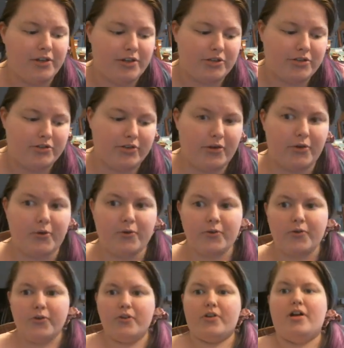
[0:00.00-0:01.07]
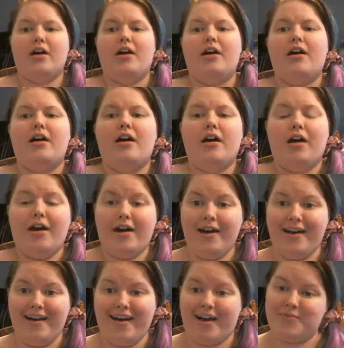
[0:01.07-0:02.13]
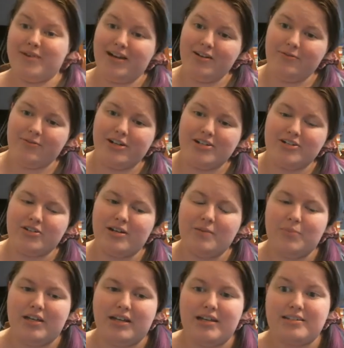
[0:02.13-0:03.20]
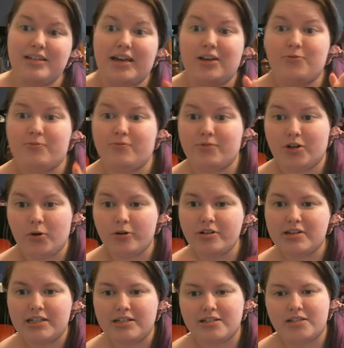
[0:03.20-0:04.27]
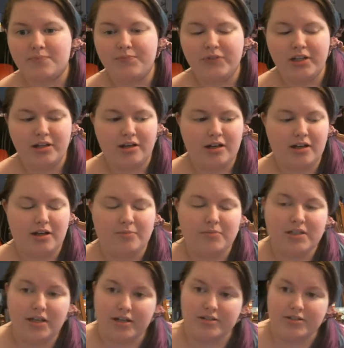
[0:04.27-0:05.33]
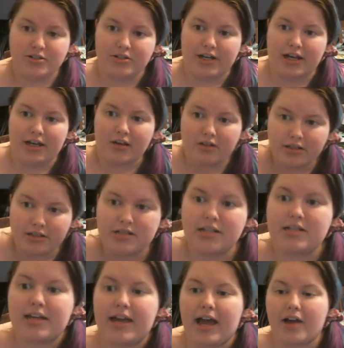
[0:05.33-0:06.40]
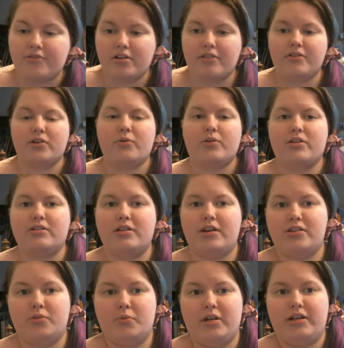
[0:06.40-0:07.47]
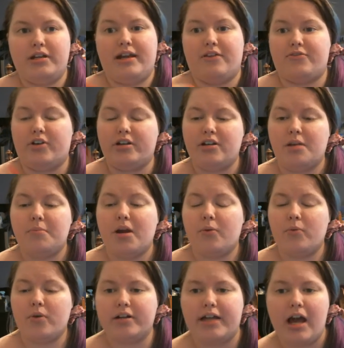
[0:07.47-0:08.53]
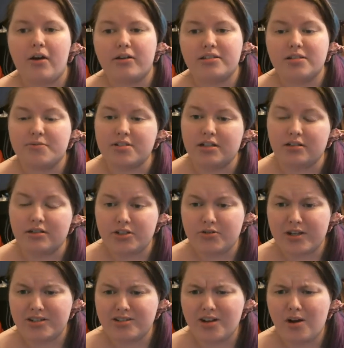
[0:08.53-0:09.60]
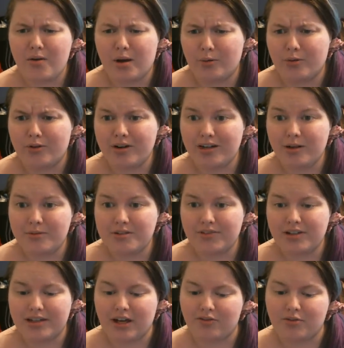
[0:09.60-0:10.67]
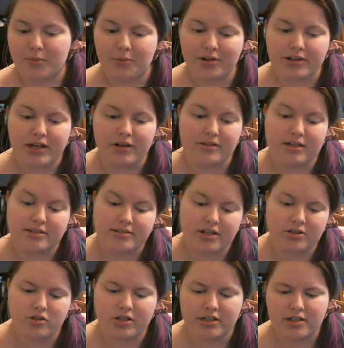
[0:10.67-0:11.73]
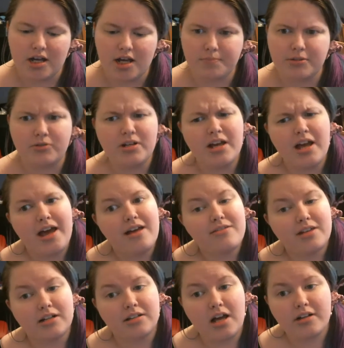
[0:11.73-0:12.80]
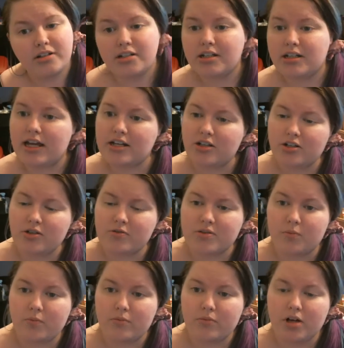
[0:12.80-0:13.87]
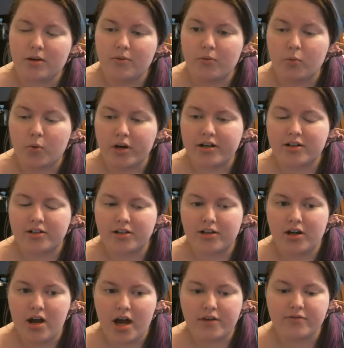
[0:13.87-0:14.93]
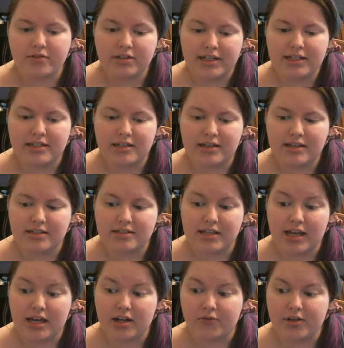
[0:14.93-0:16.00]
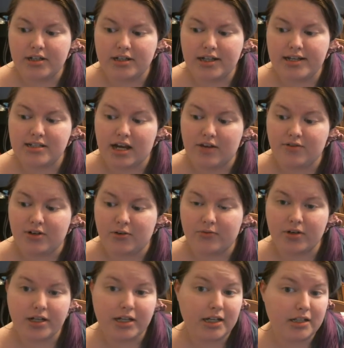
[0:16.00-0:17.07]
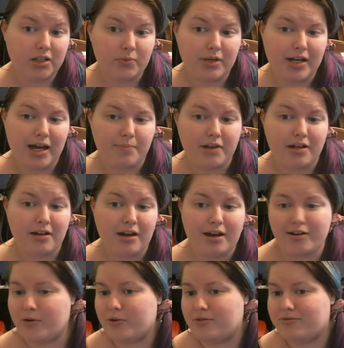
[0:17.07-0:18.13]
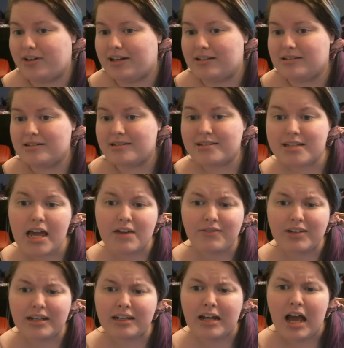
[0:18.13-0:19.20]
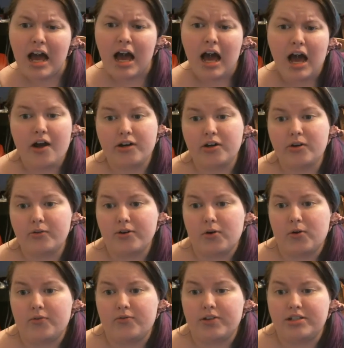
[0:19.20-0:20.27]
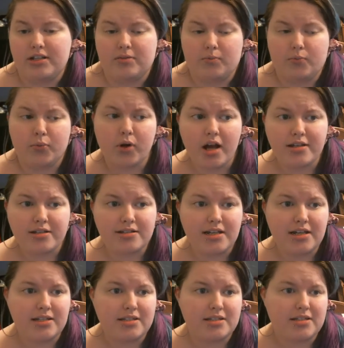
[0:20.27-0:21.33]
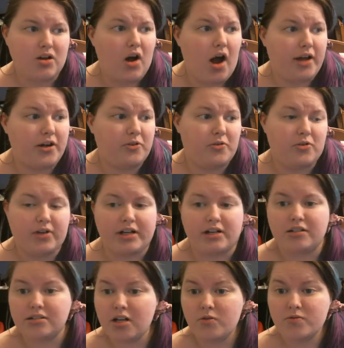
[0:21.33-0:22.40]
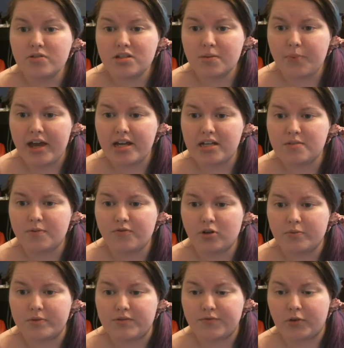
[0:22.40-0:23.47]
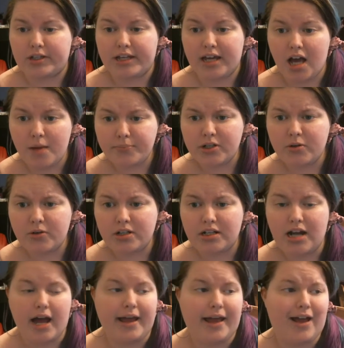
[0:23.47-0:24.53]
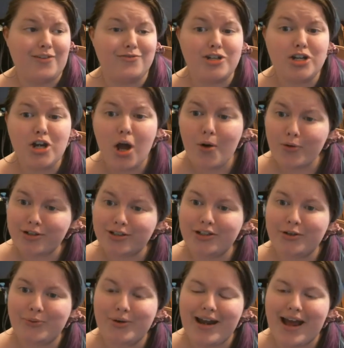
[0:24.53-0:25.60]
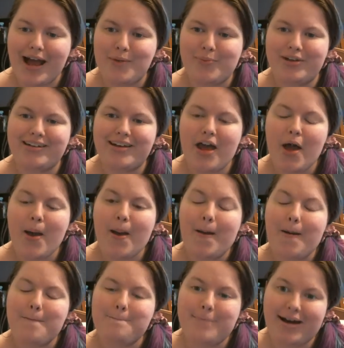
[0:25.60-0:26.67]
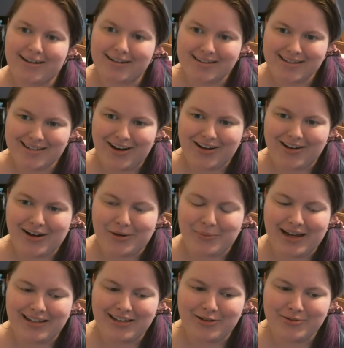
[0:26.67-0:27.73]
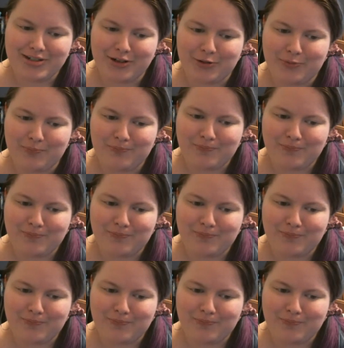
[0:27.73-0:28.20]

So I'm kind of frustrated because I had recorded this yesterday on Sunday after I recorded the other one and after I'd done my workout, because I was going to let you guys know how great I was feeling after my workout, and then I scheduled it to upload, and I logged in today to do some work not related to this, and I realized I have no freaking clue what happened. I don't know if I didn't save it. I don't know if it didn't process. I don't know if I closed the page before it was fully uploaded. I have no clue what happened, but it's not on my YouTube.